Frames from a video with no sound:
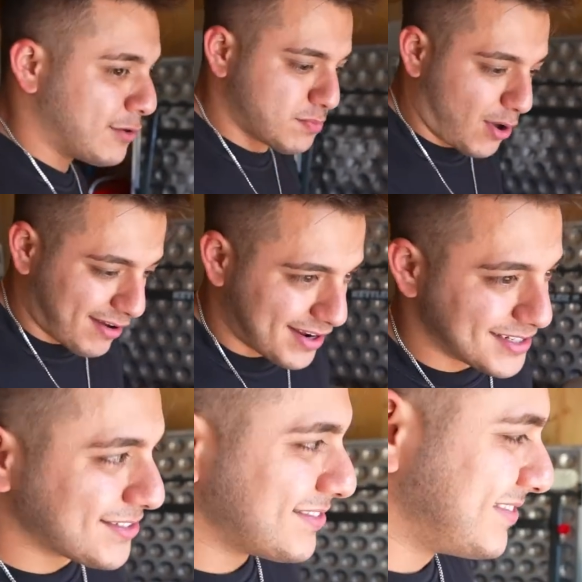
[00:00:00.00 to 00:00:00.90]
how small it
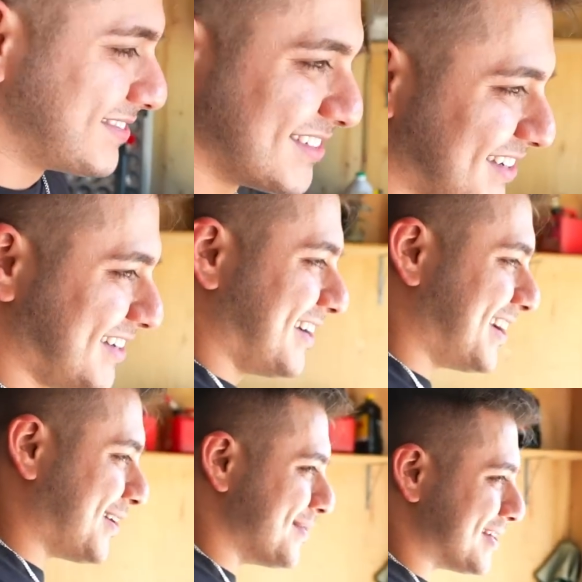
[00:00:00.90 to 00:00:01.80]
is. I
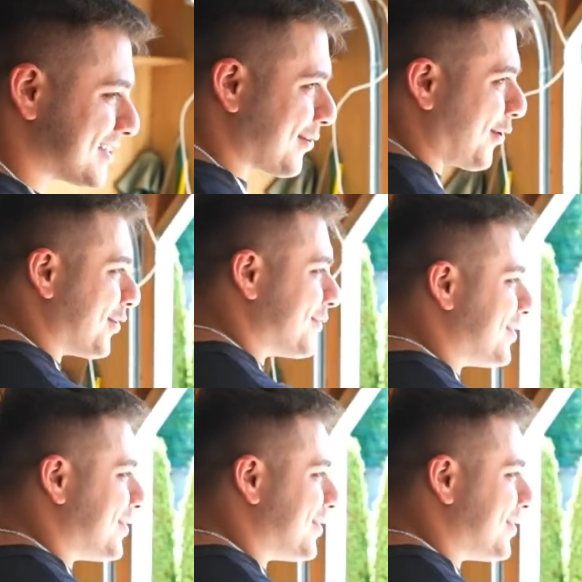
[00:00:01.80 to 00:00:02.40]
don't miss how cold it